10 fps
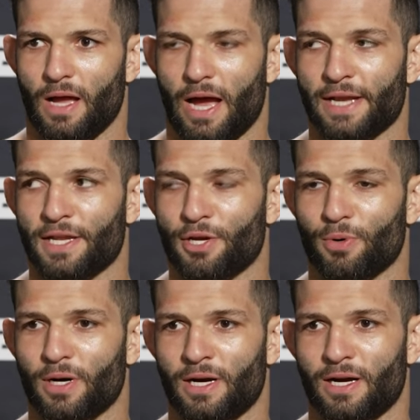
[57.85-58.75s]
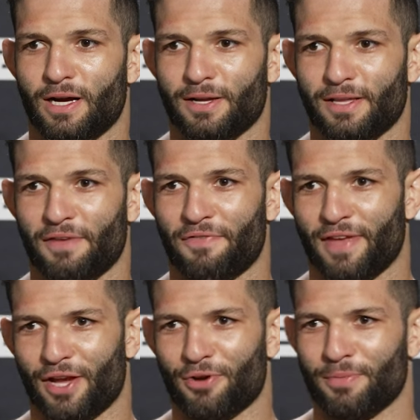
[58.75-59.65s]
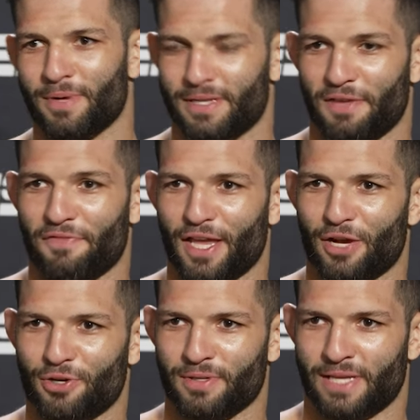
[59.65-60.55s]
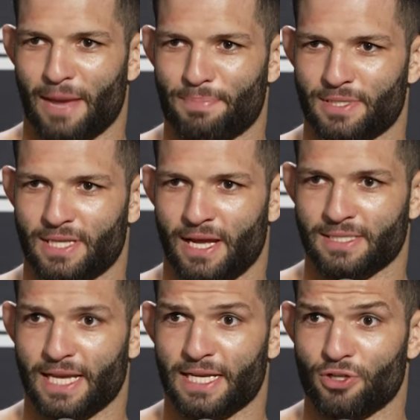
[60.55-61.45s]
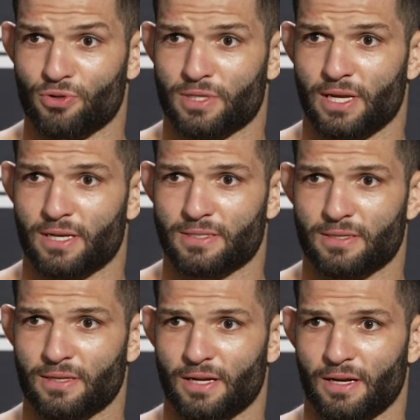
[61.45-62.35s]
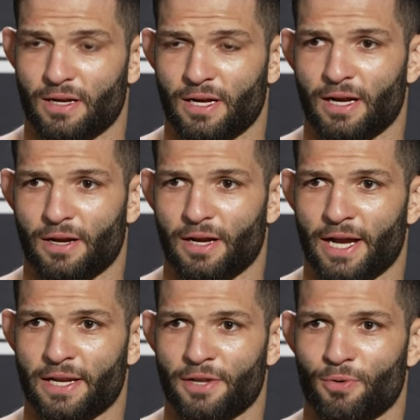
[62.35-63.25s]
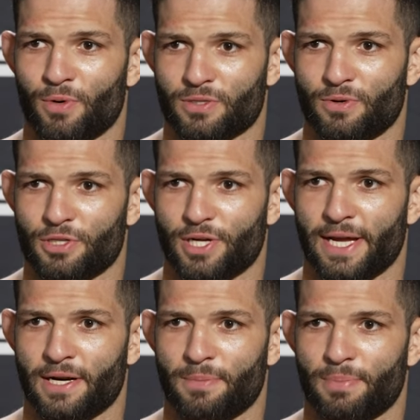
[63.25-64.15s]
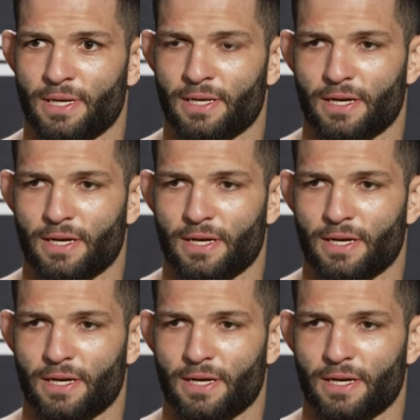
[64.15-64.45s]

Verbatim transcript: I knew uh, if he could if he could kept uh, taking those kicks, uh, I knew was going to add up, and